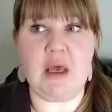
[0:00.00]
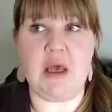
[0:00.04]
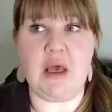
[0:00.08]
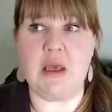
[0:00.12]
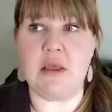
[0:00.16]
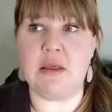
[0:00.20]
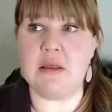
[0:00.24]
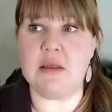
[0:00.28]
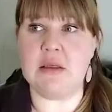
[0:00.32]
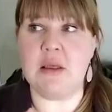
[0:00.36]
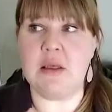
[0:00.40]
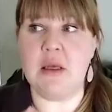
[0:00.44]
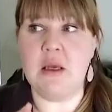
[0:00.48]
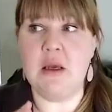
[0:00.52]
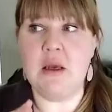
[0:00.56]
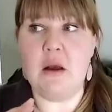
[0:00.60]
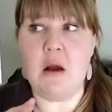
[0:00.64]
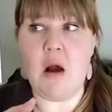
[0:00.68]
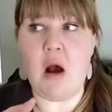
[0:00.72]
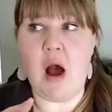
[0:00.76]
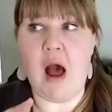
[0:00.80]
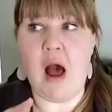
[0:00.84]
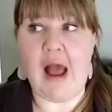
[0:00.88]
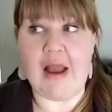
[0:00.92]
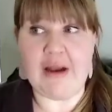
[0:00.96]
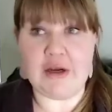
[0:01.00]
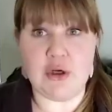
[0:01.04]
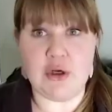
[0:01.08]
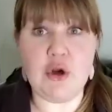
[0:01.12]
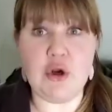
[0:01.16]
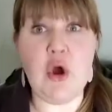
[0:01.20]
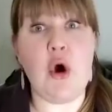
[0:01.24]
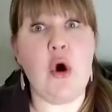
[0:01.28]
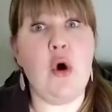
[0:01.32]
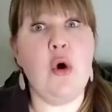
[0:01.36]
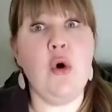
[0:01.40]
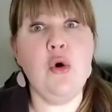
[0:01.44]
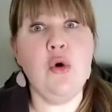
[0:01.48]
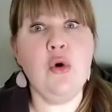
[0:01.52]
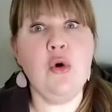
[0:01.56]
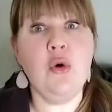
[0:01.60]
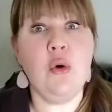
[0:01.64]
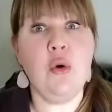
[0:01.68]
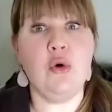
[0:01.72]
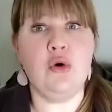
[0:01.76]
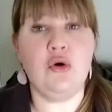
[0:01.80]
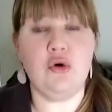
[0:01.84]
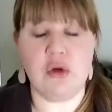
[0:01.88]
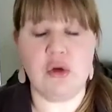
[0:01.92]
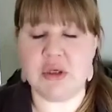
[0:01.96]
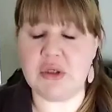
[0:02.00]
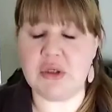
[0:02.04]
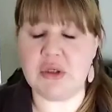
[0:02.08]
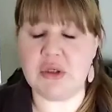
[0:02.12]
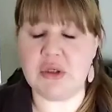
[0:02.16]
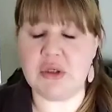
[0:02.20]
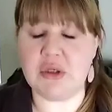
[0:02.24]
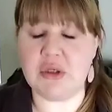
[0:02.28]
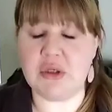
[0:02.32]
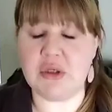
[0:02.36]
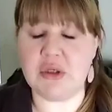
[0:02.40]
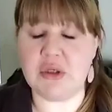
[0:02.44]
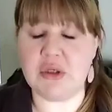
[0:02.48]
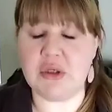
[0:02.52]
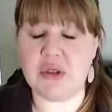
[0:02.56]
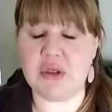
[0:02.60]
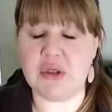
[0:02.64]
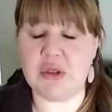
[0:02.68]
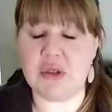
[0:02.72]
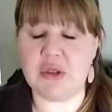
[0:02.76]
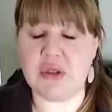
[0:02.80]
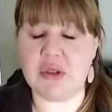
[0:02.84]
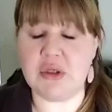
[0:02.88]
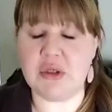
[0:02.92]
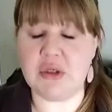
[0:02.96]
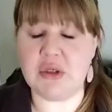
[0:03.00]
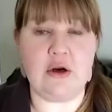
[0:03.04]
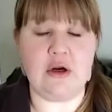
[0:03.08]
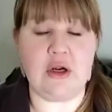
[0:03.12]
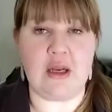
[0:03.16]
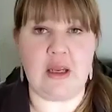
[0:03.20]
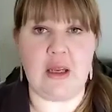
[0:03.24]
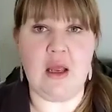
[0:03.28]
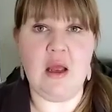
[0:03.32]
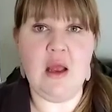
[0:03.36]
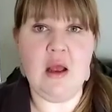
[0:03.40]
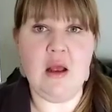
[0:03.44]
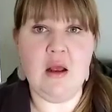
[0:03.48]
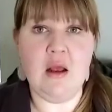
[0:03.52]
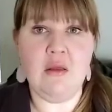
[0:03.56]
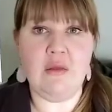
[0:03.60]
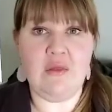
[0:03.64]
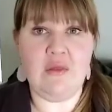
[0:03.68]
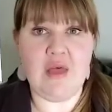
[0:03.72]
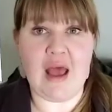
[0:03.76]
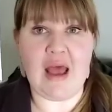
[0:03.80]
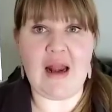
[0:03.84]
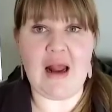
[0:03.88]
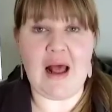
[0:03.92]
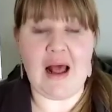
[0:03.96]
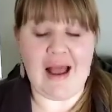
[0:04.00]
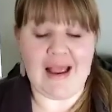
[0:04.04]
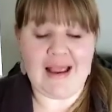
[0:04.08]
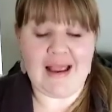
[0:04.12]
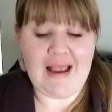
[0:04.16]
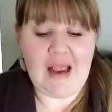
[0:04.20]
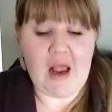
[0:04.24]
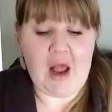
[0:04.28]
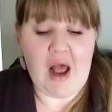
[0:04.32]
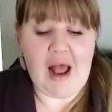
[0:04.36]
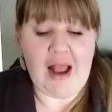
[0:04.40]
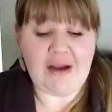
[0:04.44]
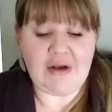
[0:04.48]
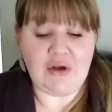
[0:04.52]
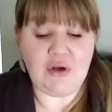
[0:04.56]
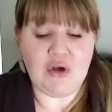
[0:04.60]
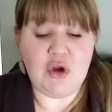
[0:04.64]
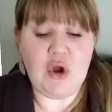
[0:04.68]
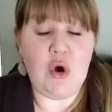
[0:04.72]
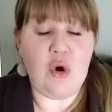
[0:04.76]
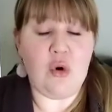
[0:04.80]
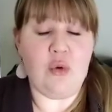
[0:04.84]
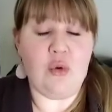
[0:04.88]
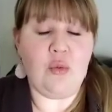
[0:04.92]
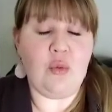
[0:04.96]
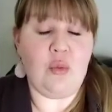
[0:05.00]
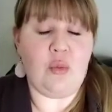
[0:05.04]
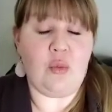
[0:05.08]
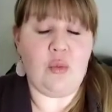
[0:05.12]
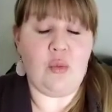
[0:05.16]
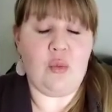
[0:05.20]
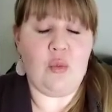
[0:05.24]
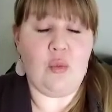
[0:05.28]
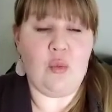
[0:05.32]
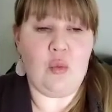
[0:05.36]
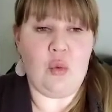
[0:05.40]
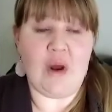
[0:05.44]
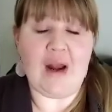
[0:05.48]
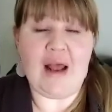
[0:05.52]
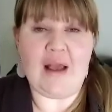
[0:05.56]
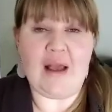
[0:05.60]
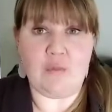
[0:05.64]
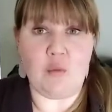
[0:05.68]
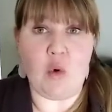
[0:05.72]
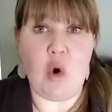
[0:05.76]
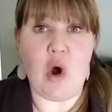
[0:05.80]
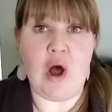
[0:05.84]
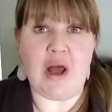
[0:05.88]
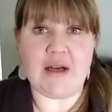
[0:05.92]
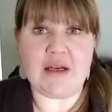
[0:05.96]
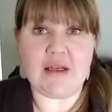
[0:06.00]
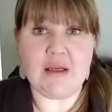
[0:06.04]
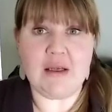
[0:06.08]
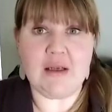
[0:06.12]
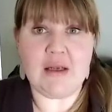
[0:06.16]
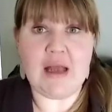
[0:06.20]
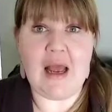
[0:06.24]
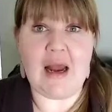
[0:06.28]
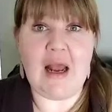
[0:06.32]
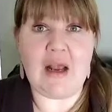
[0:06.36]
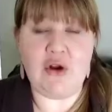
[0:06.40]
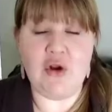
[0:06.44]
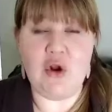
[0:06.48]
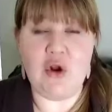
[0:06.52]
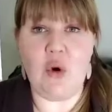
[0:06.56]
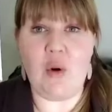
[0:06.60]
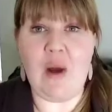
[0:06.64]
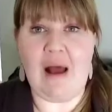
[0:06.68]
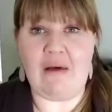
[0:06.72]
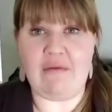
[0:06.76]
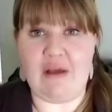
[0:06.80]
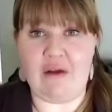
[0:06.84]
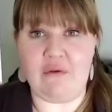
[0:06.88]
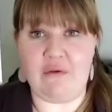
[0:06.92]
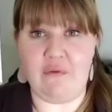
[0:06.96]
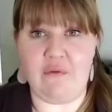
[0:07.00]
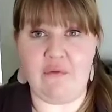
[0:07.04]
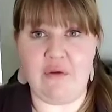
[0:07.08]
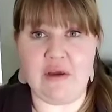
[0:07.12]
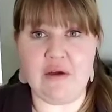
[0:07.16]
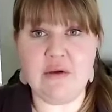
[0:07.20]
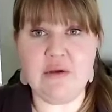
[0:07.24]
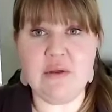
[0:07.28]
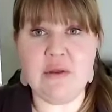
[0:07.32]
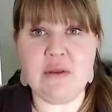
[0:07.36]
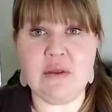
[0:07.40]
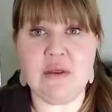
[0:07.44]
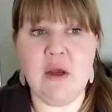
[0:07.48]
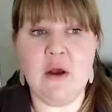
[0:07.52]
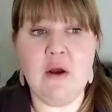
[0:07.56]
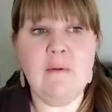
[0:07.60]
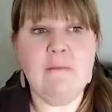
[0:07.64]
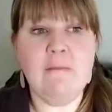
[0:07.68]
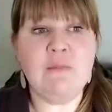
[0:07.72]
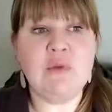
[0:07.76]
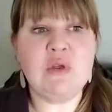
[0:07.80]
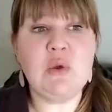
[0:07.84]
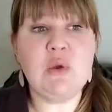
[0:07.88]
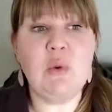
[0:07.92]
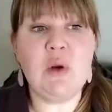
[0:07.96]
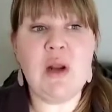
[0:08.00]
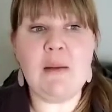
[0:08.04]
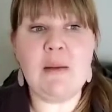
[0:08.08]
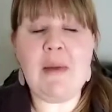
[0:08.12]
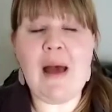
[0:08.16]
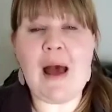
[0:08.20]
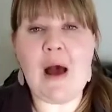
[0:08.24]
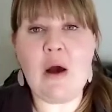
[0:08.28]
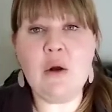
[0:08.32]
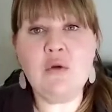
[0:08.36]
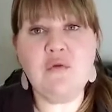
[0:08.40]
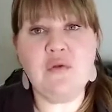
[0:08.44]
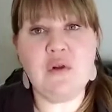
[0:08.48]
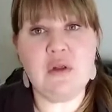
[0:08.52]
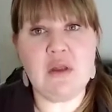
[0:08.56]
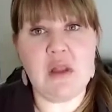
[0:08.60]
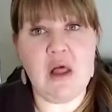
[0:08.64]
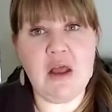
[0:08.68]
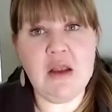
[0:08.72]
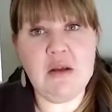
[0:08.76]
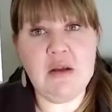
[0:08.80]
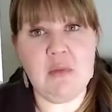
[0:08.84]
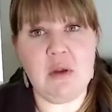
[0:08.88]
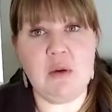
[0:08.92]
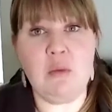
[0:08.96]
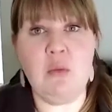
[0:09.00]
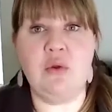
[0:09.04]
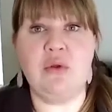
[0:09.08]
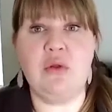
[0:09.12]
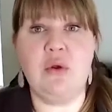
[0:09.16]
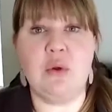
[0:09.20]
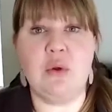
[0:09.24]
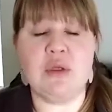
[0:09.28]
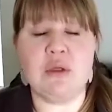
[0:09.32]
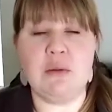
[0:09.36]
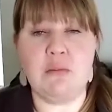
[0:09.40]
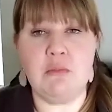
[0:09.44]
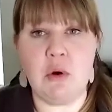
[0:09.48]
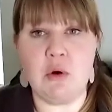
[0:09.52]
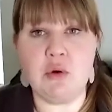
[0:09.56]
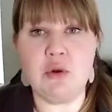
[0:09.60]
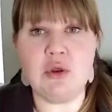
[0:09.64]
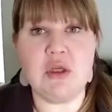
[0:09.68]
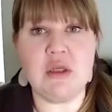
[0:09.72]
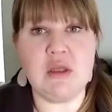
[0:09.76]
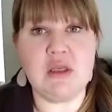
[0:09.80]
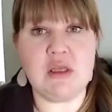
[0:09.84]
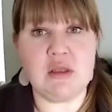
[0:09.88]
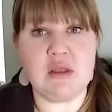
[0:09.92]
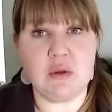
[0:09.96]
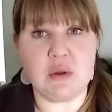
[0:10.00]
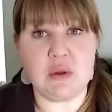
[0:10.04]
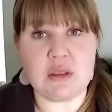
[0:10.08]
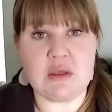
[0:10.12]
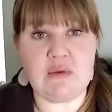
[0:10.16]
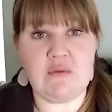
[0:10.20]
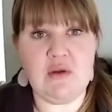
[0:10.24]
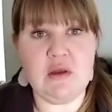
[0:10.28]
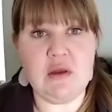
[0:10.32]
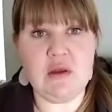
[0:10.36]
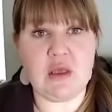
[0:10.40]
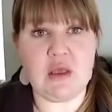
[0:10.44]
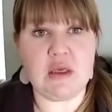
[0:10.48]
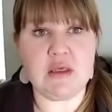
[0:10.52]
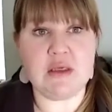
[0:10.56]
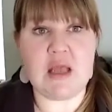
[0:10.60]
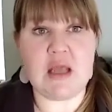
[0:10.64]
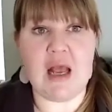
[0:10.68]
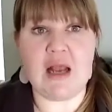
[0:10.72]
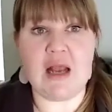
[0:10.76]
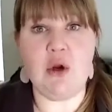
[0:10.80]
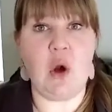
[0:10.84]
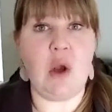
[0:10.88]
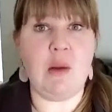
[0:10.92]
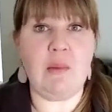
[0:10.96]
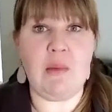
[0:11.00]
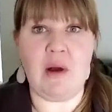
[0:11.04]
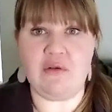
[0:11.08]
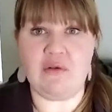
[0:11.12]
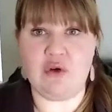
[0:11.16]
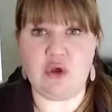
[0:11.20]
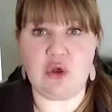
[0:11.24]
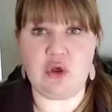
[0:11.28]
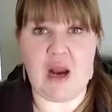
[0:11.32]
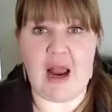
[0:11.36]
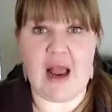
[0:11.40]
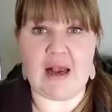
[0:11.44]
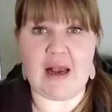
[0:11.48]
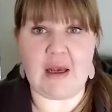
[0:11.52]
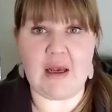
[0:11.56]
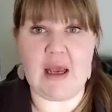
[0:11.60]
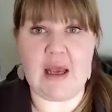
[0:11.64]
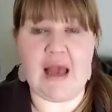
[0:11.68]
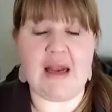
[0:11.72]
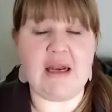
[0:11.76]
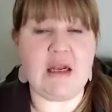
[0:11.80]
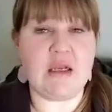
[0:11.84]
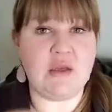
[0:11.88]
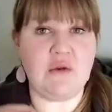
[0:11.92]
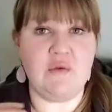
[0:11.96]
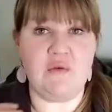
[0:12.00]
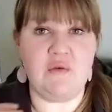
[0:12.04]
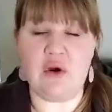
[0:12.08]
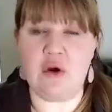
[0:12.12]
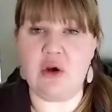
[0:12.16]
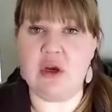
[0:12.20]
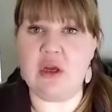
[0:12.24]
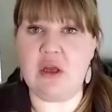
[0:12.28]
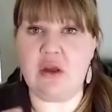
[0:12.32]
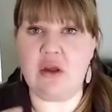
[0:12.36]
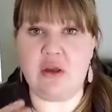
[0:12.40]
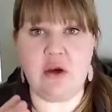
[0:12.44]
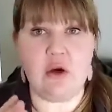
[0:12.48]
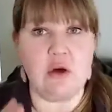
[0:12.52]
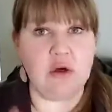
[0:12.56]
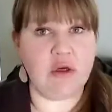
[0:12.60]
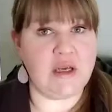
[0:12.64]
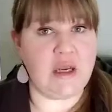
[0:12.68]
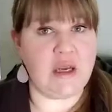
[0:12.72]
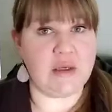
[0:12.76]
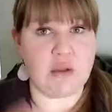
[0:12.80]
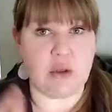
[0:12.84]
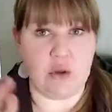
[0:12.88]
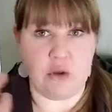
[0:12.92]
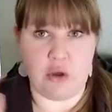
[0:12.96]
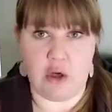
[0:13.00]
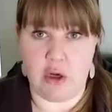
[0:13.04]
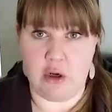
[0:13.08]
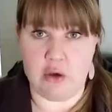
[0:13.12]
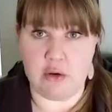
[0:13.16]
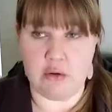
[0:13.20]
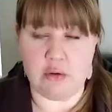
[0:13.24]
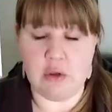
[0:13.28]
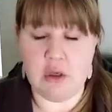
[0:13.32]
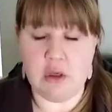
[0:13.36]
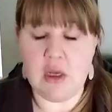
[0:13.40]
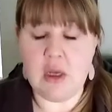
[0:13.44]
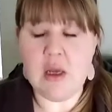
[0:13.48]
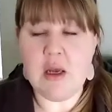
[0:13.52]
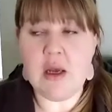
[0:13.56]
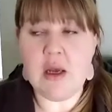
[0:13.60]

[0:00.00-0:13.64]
because I know crystal clarity that I know what I want and I know how that feels. So when I'm out of alignment with those emotions and those feelings, I know I'm off track, and it's a very clear yes or no,